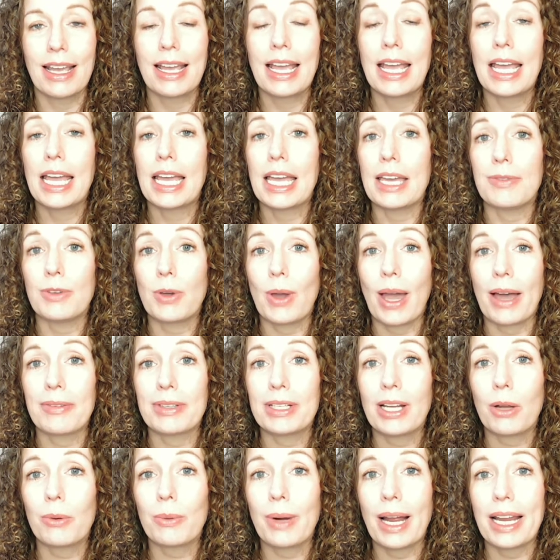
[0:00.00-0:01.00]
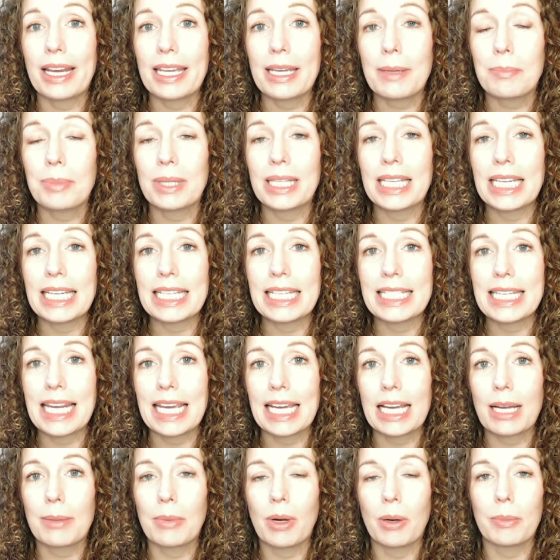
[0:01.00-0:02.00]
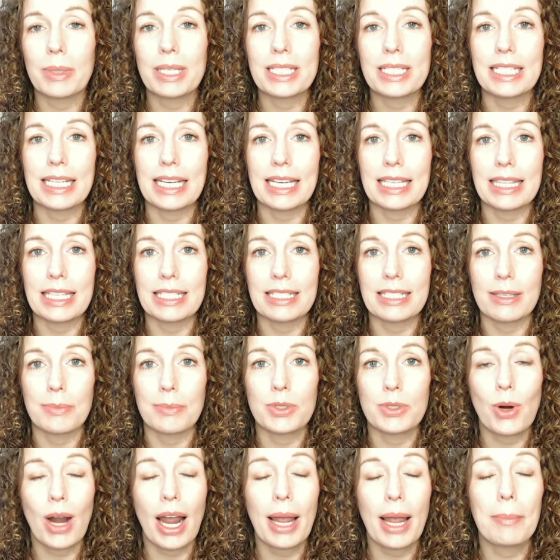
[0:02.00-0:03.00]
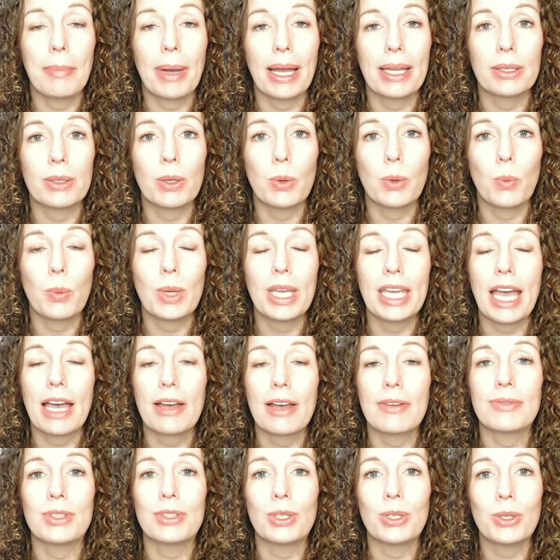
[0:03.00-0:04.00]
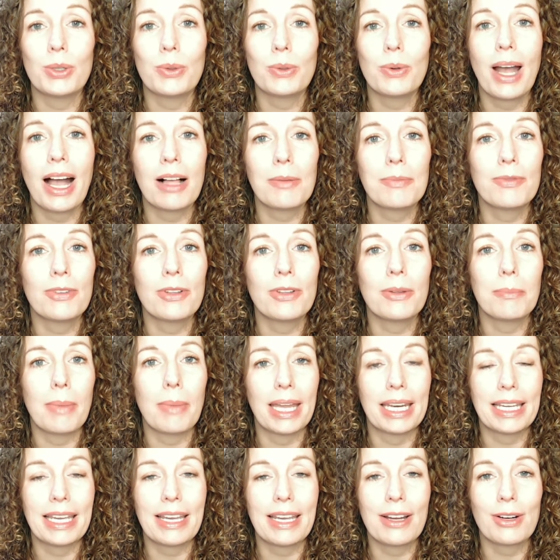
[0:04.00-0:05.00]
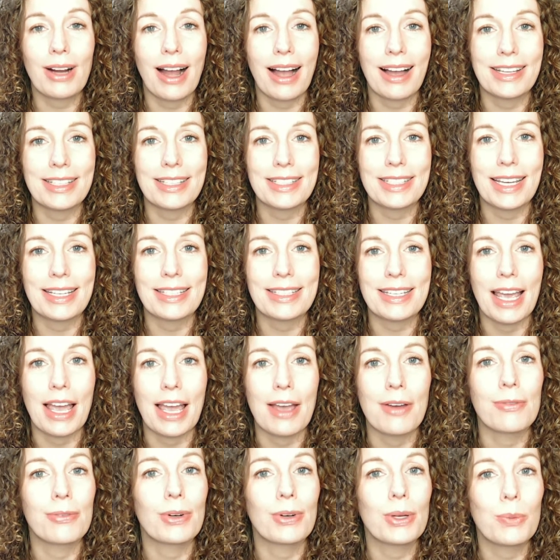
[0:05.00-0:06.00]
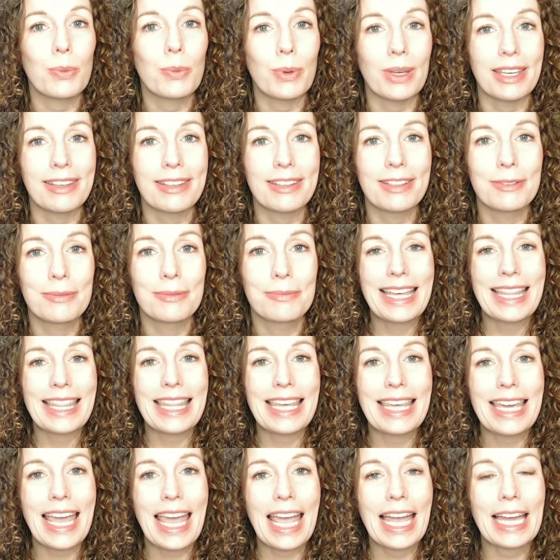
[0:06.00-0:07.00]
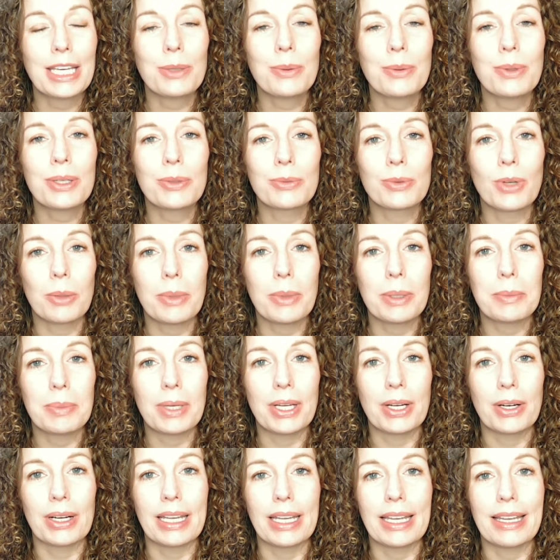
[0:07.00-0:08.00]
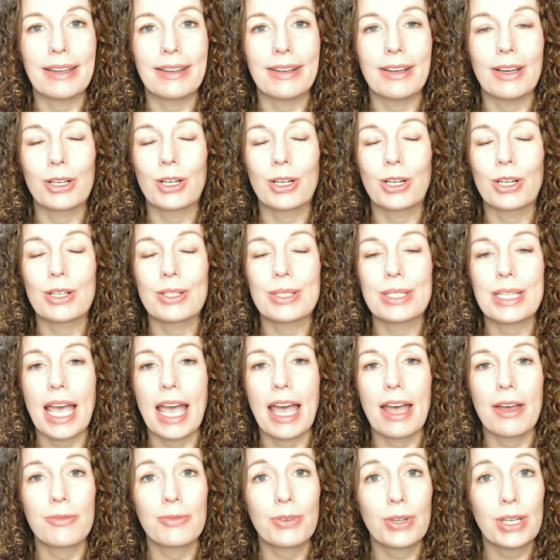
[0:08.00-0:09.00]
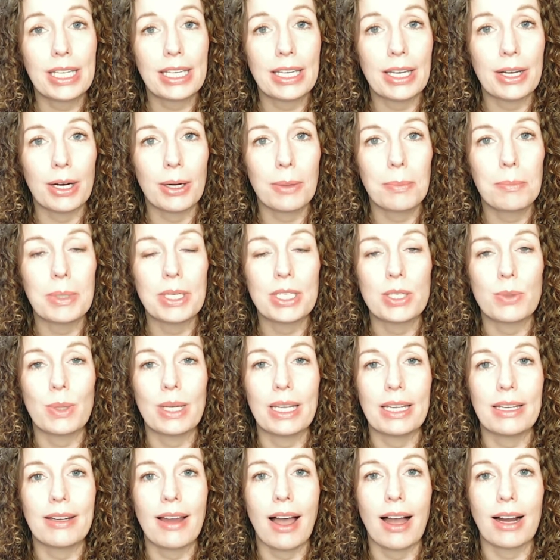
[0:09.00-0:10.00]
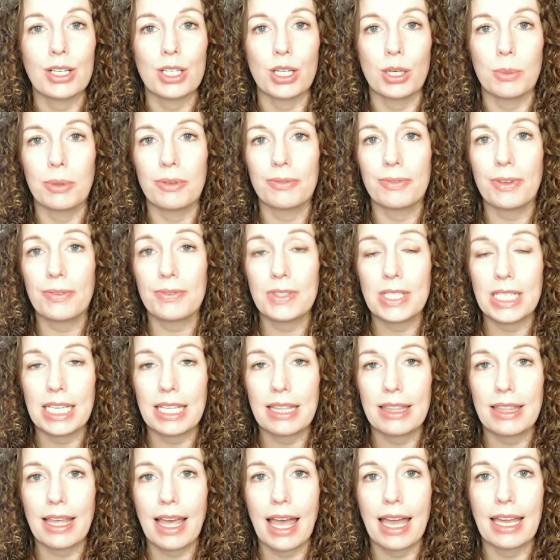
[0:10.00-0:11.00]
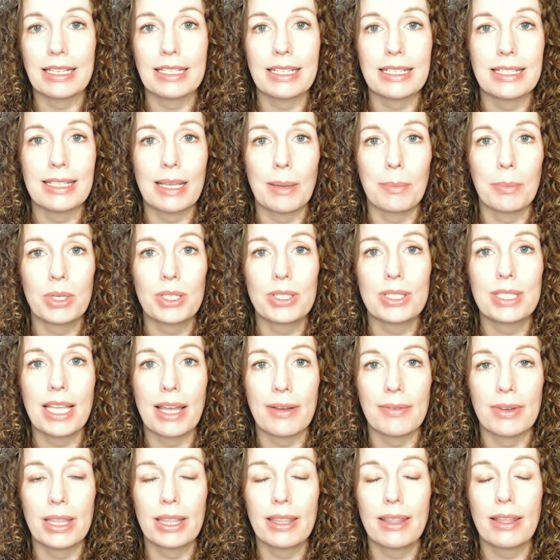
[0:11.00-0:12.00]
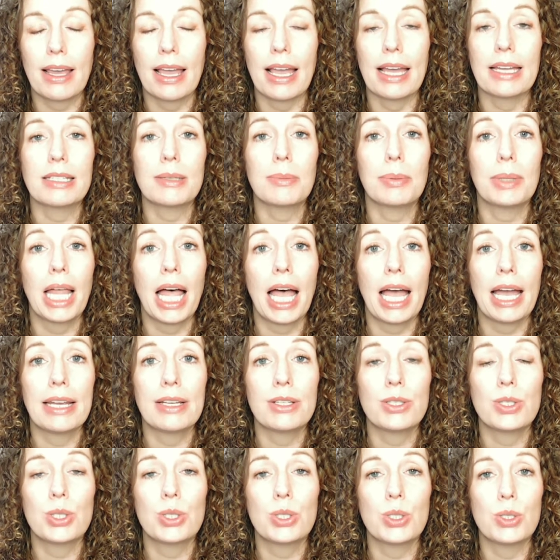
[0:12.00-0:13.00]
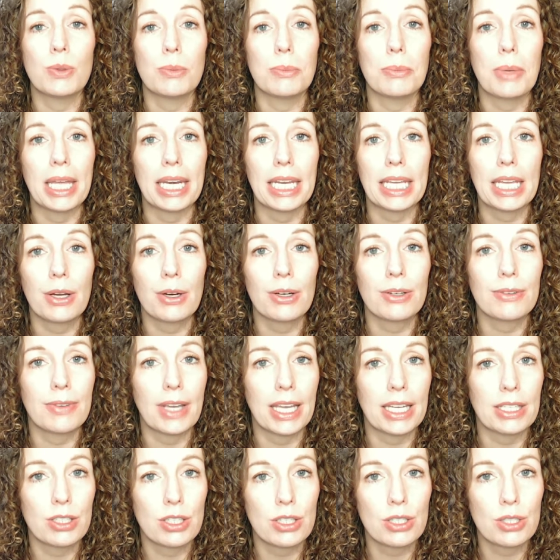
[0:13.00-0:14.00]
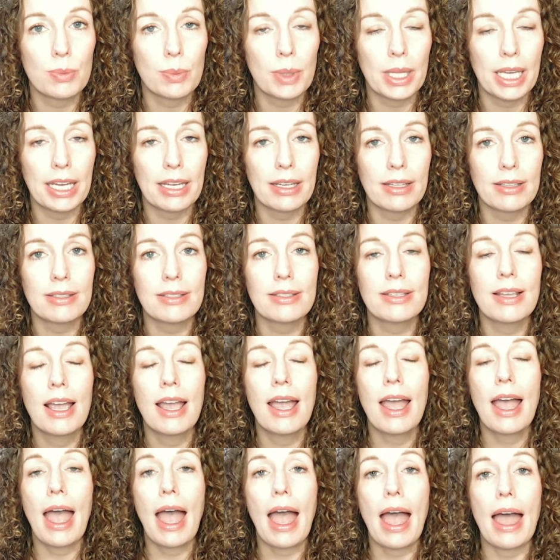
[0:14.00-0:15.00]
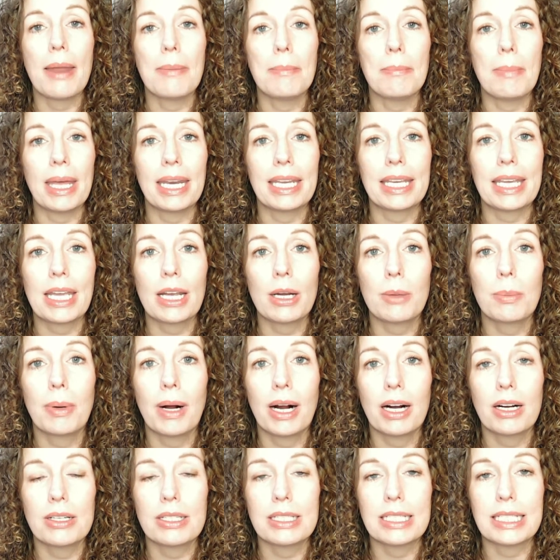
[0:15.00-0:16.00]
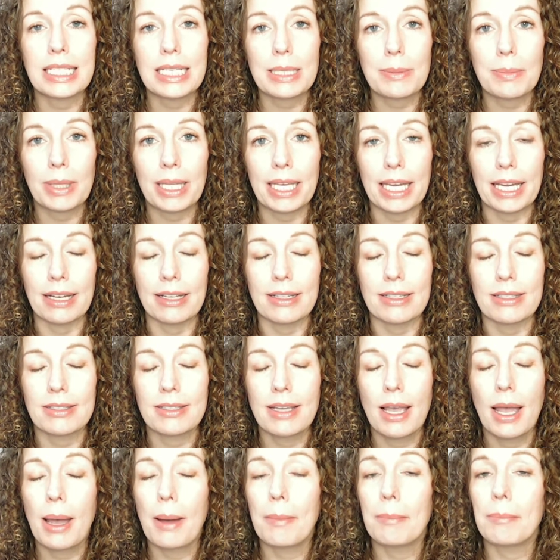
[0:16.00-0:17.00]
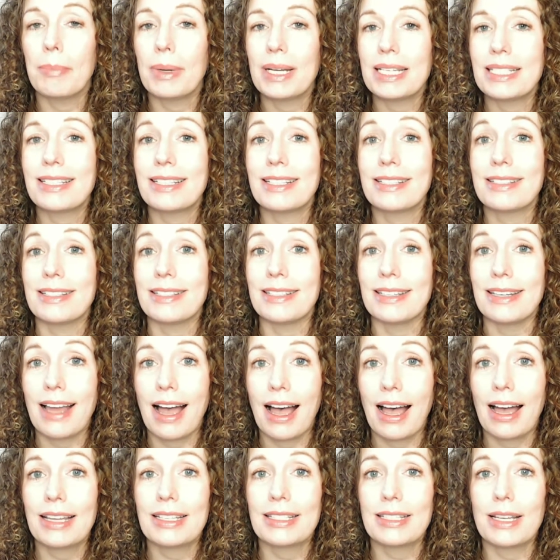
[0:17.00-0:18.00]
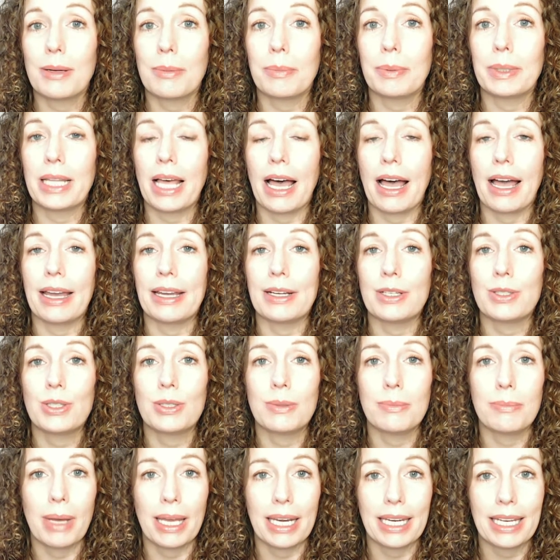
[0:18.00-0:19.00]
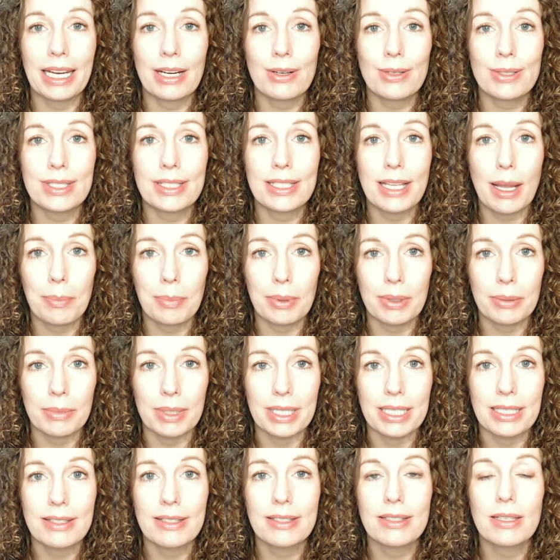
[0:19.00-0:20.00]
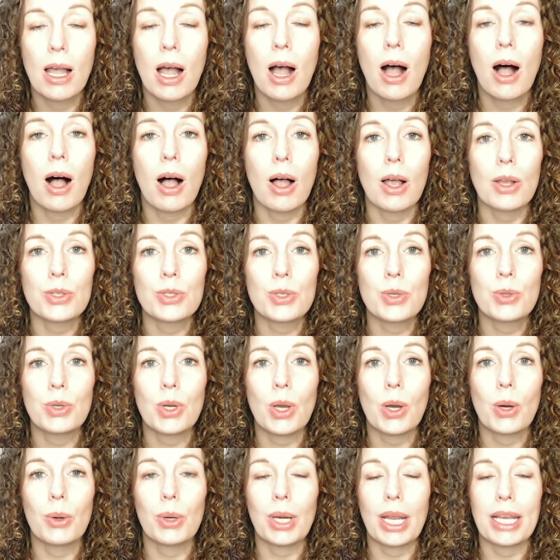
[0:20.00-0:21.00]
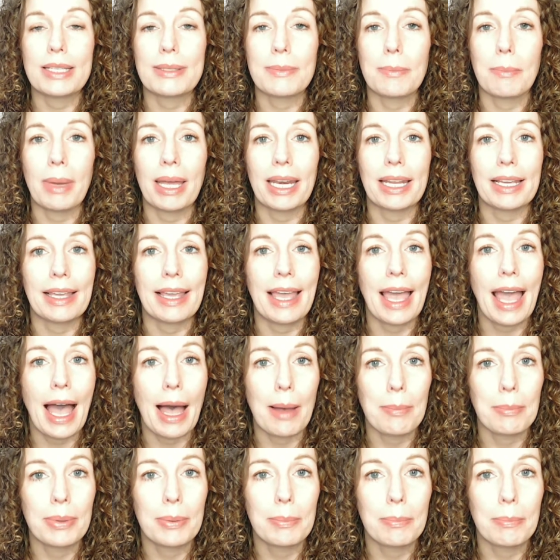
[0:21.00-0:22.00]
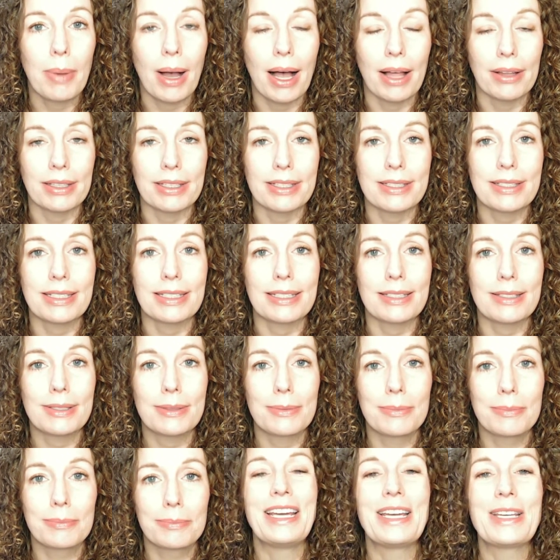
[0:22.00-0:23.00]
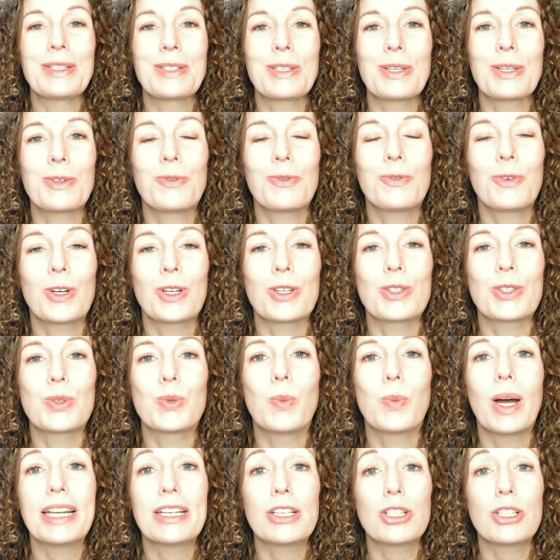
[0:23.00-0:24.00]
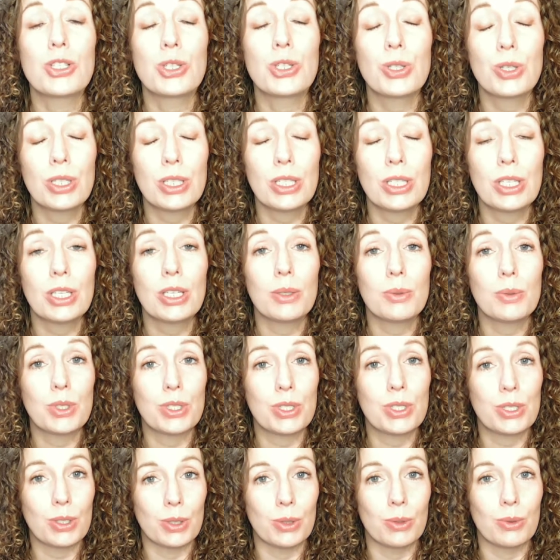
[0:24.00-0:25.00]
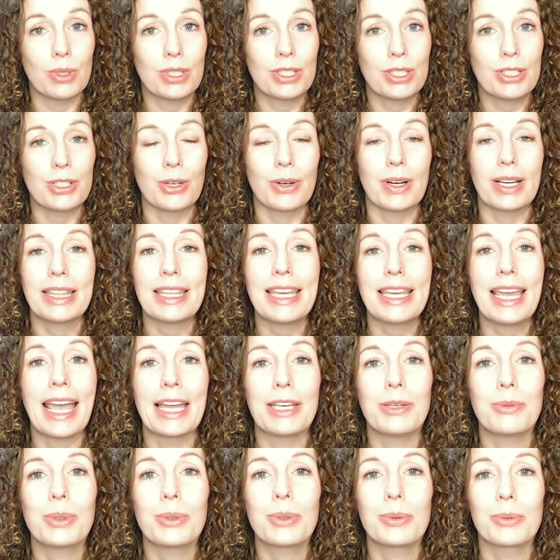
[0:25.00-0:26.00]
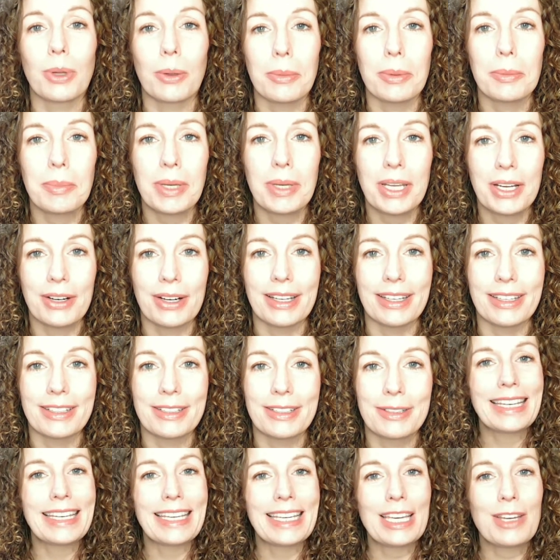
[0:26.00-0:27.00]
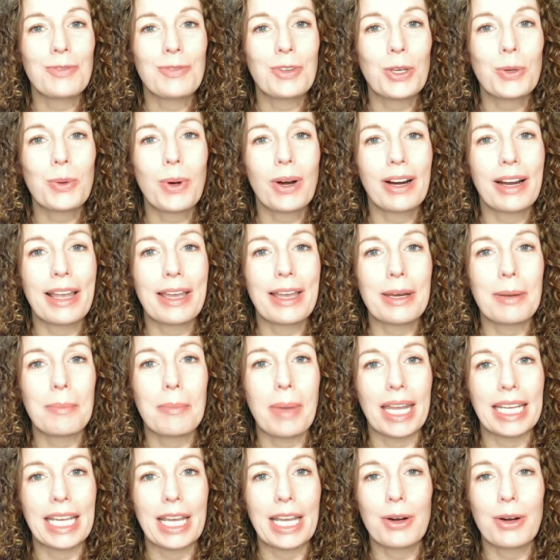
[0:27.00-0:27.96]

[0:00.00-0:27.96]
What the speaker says: If you haven't already, please take a moment to hit the subscribe button. We have new helpful Medicare content every week. The annual enrollment period occurs every year between October 15th and December 7th and applies to Medicare Advantage plans and Medicare Part D plans, but does not apply to Medicare Supplements, also known as Medigap policies. So first, what should you do during the annual enrollment period? If you are in a Medicare